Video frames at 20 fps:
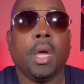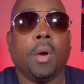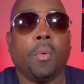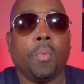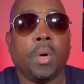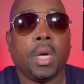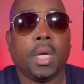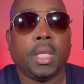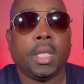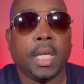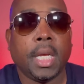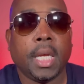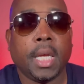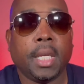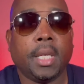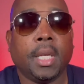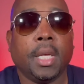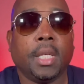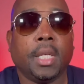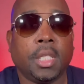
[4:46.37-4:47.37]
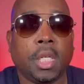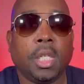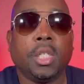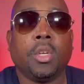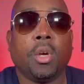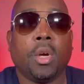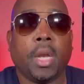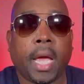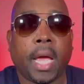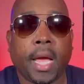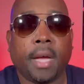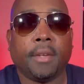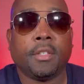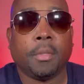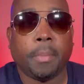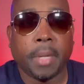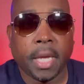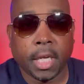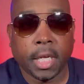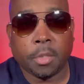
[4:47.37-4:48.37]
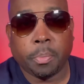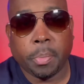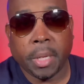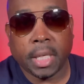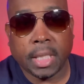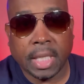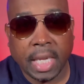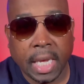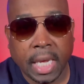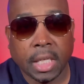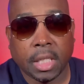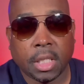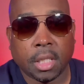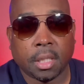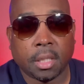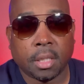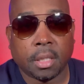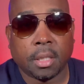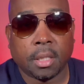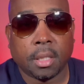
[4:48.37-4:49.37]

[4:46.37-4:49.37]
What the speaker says: well, then she's going to have some expectations.